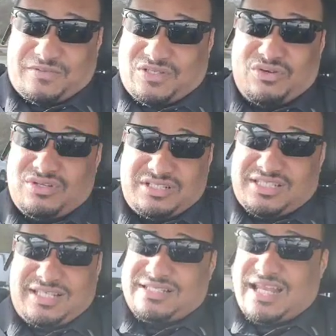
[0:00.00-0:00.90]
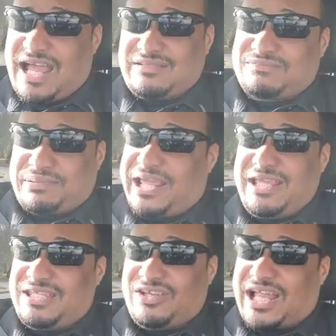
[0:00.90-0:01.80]
due to just not
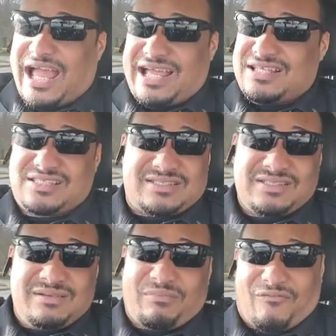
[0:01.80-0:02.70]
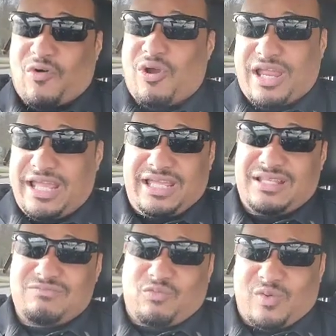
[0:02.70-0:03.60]
paying your guys
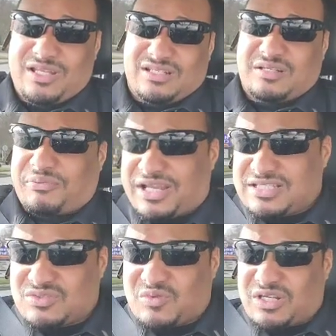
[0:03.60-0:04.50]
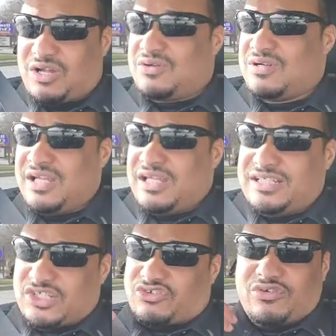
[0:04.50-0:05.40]
beforehand when the prices were low,
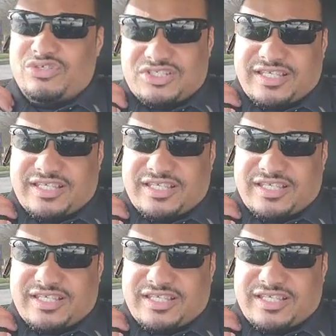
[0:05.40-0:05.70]
you screwed